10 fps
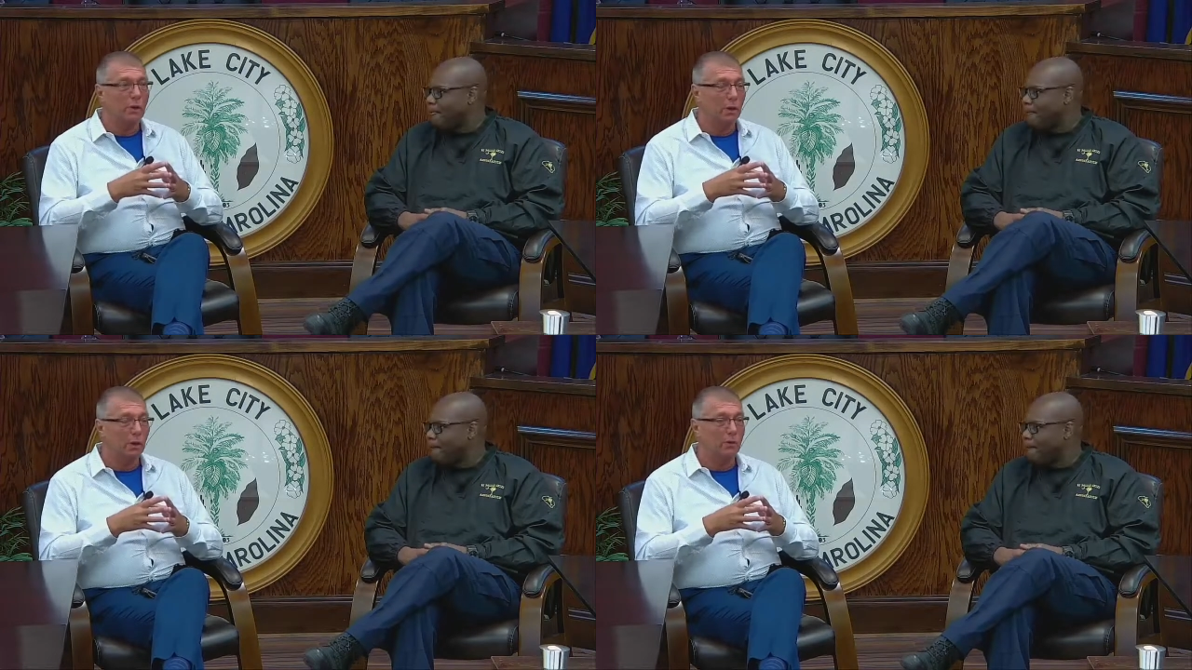
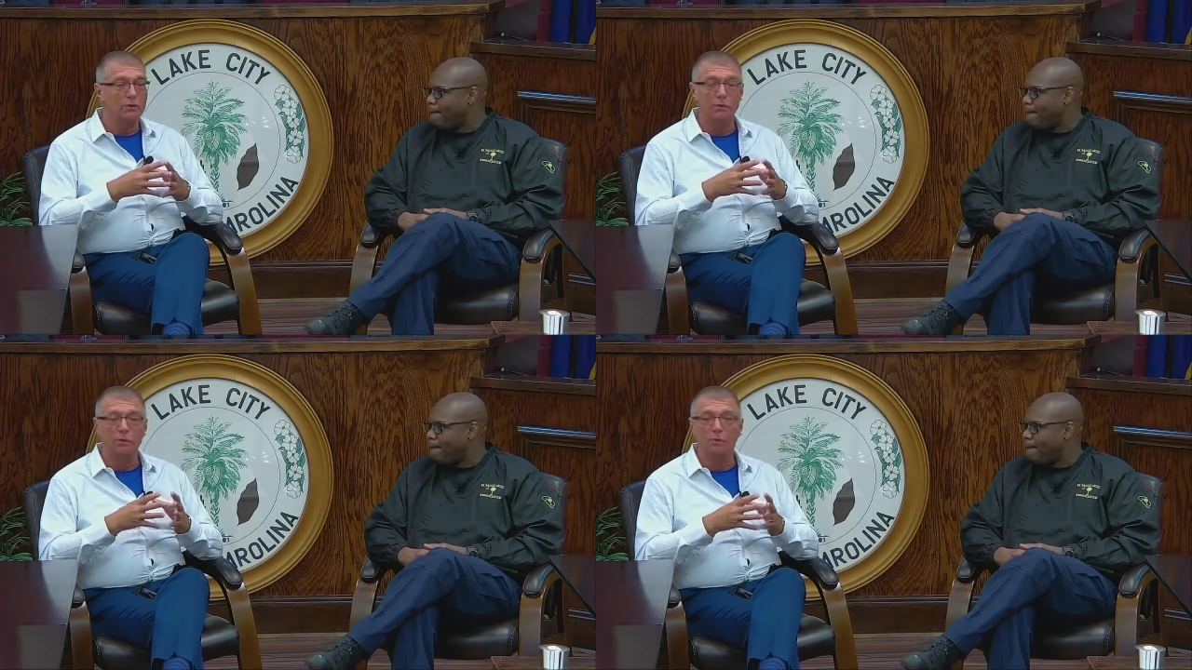Speaker 1: Uh, she'll
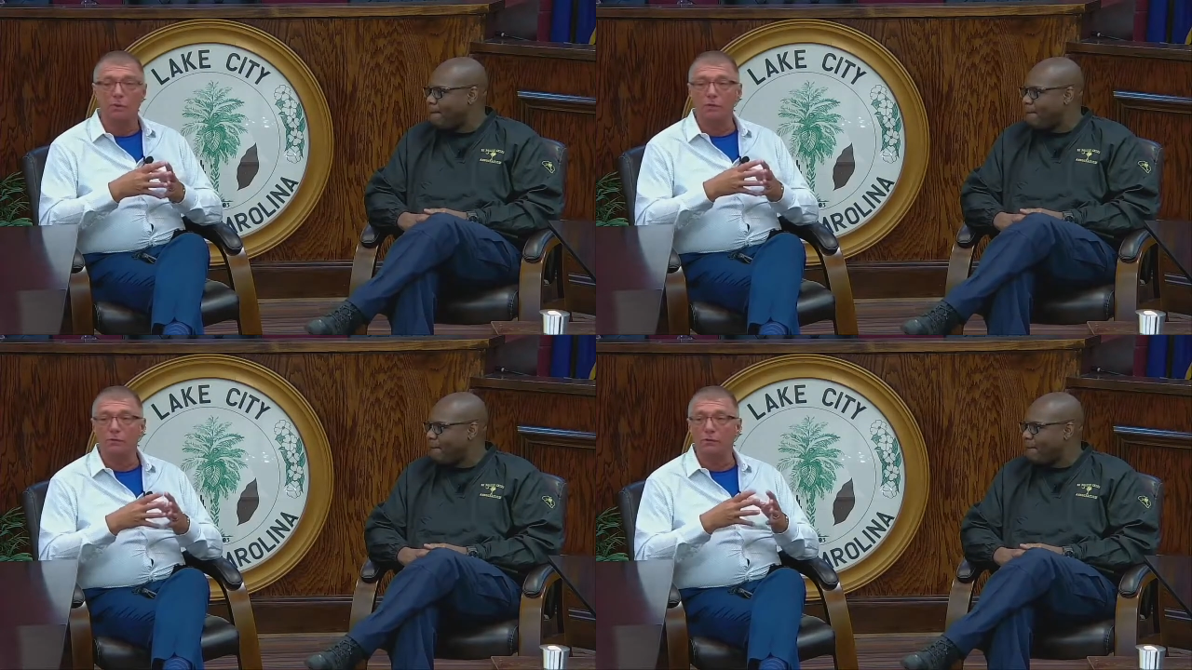be
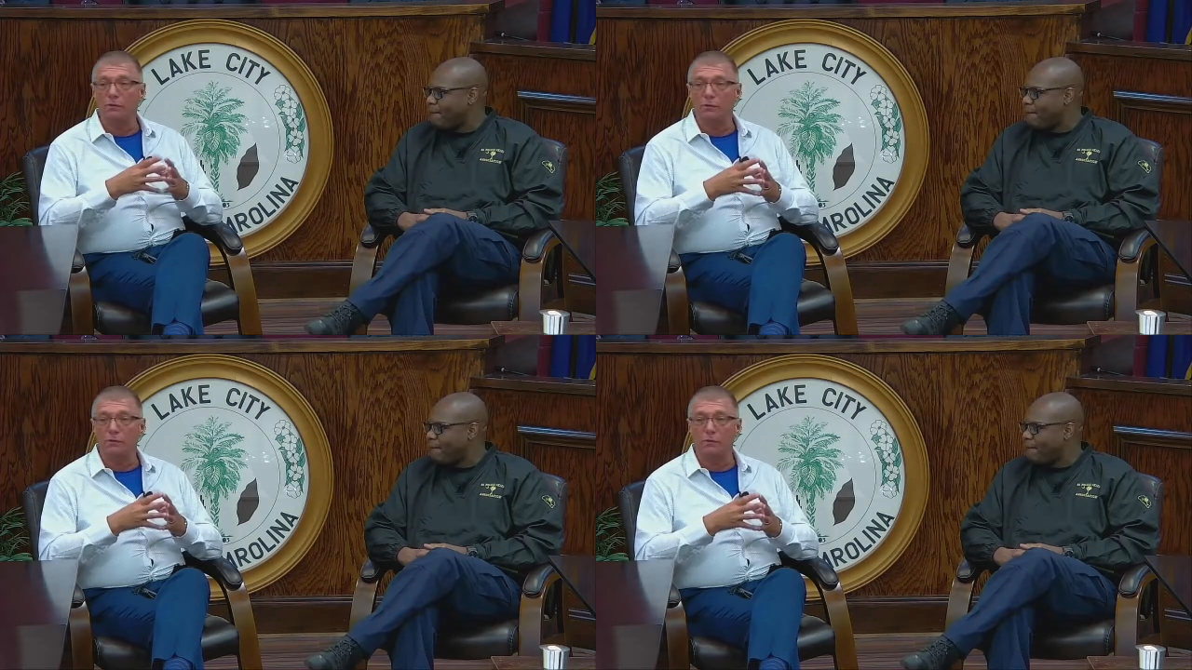willing to,
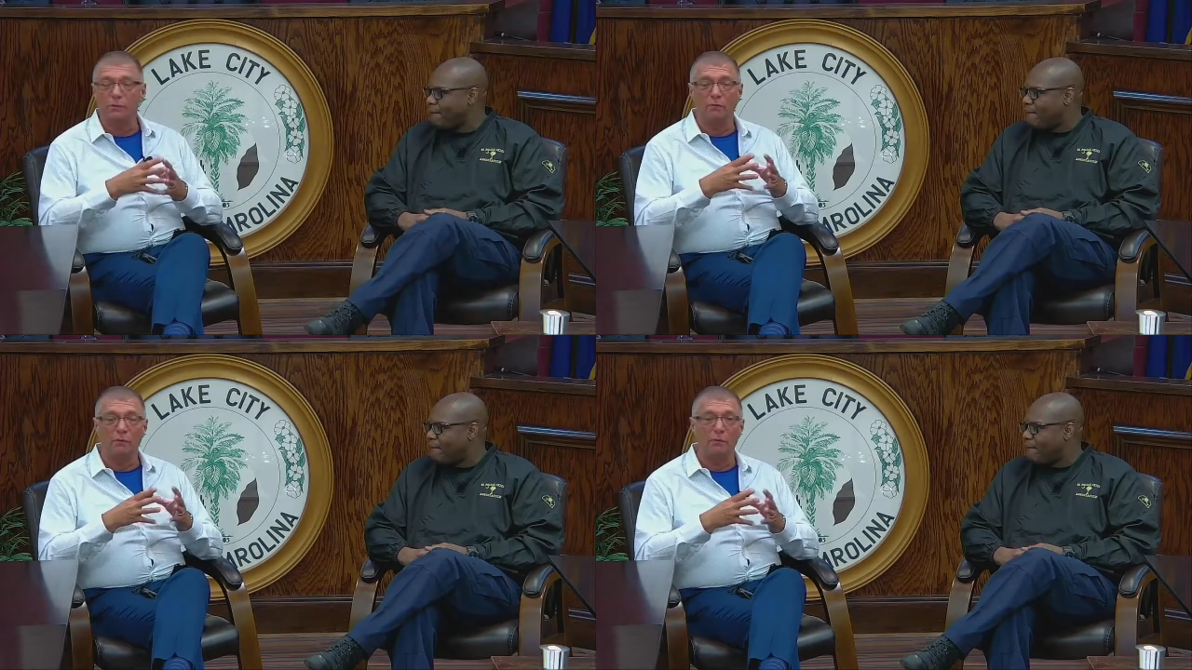to give
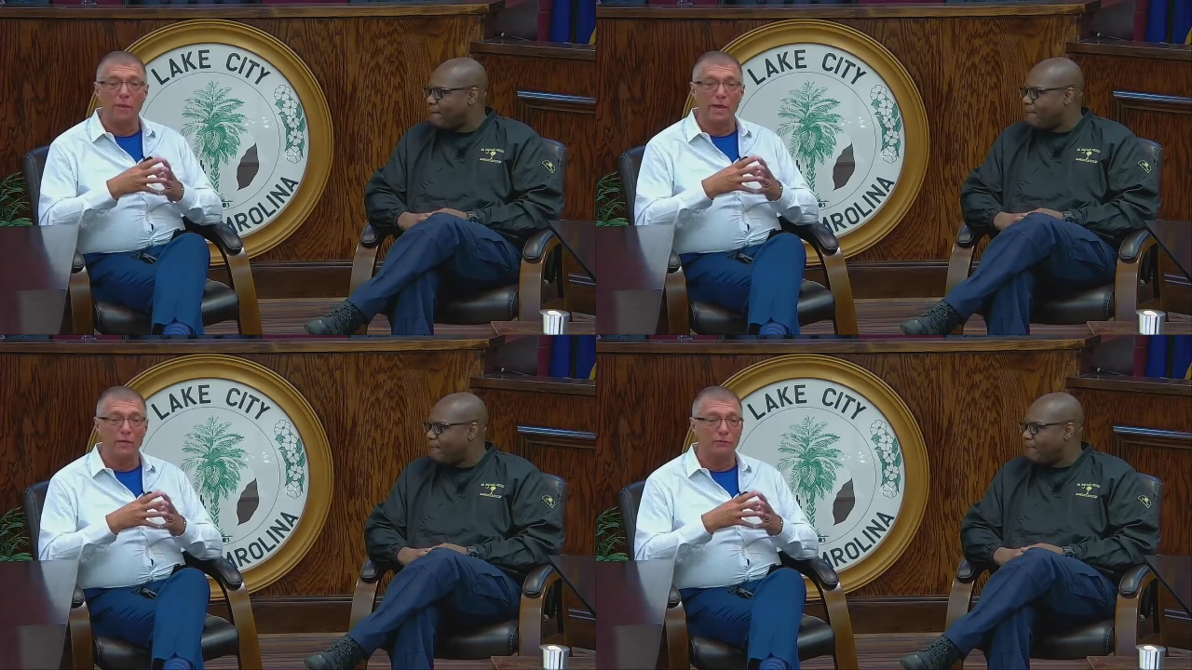you
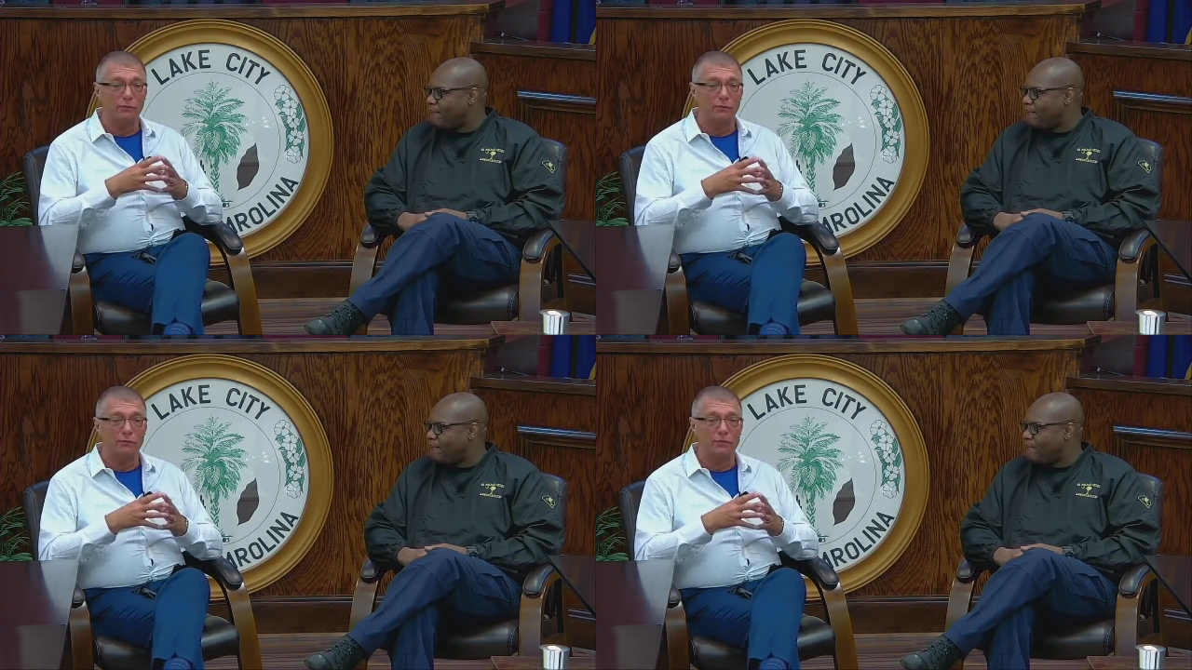
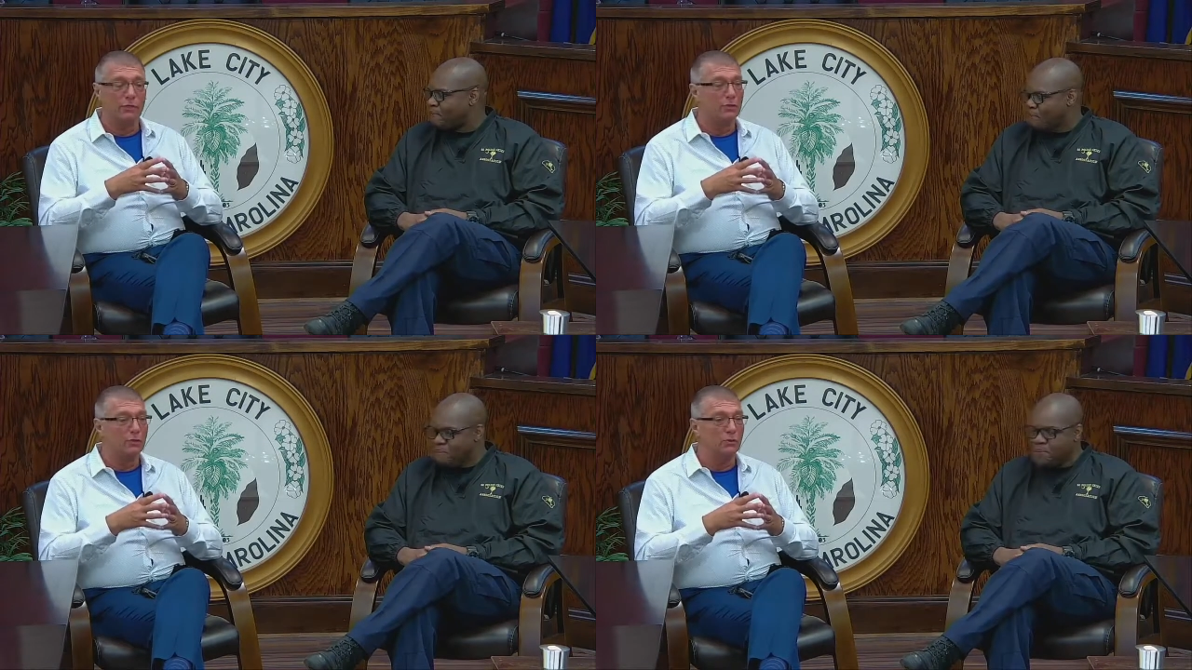answers, send
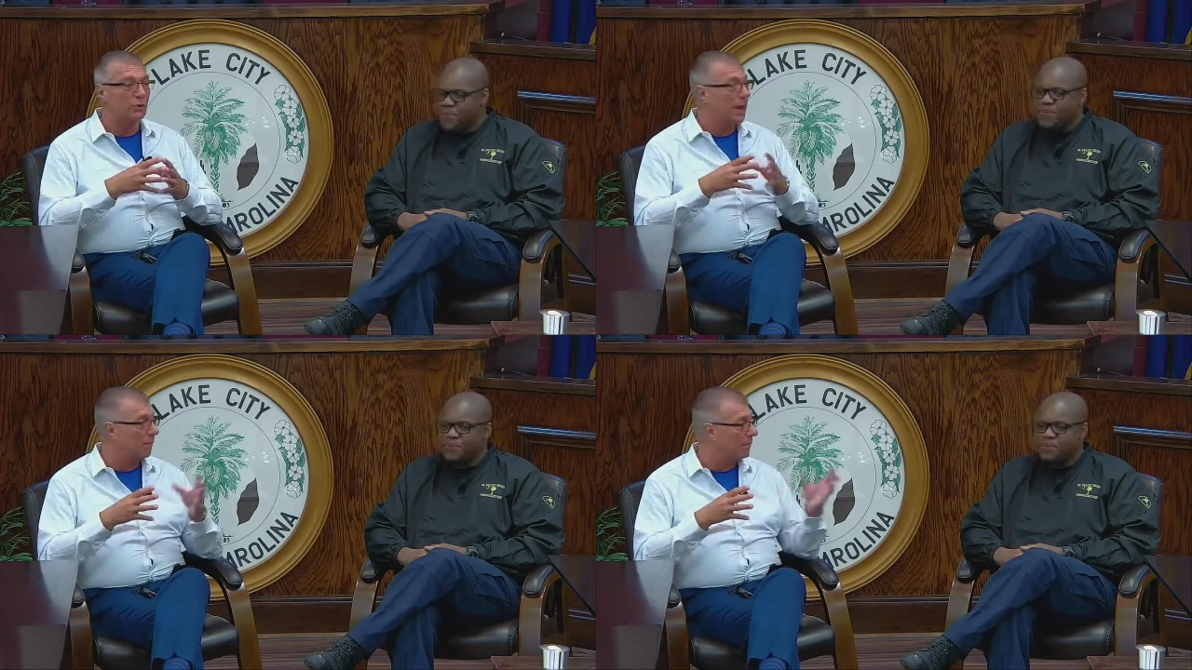you
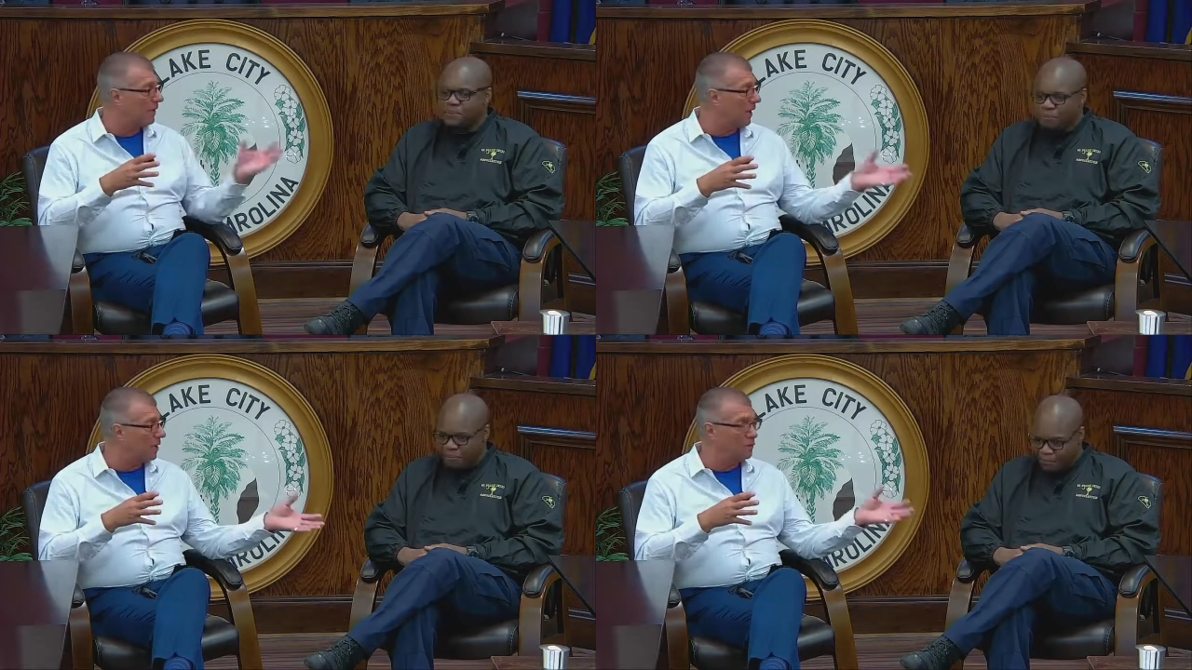
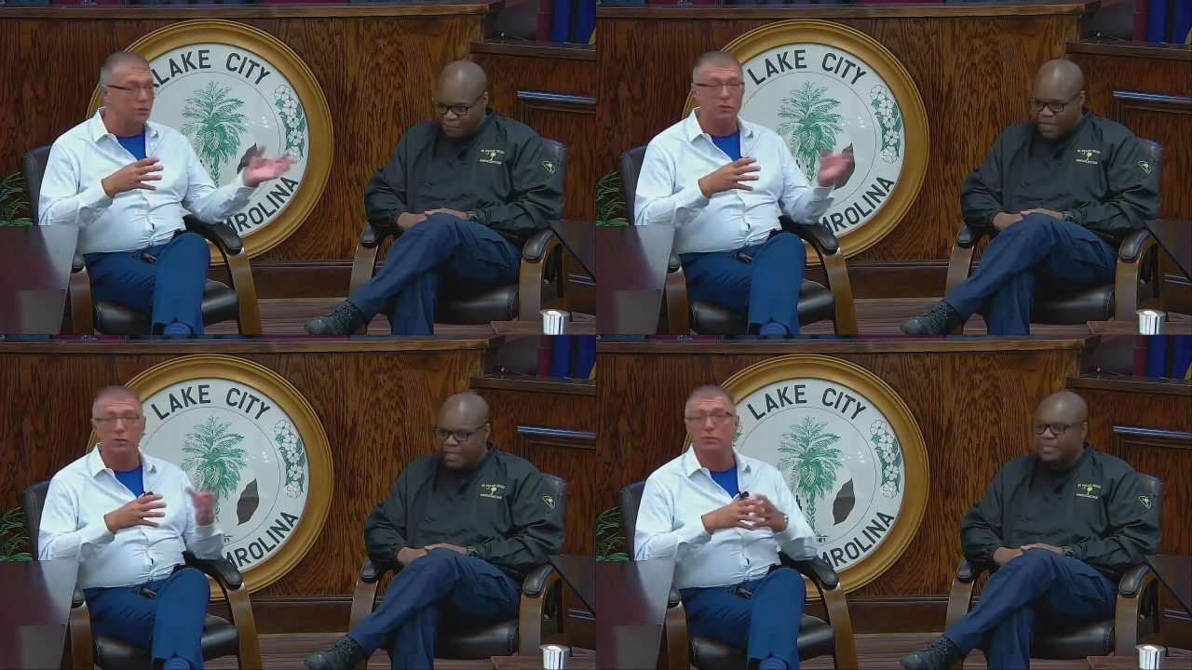applications. Yes.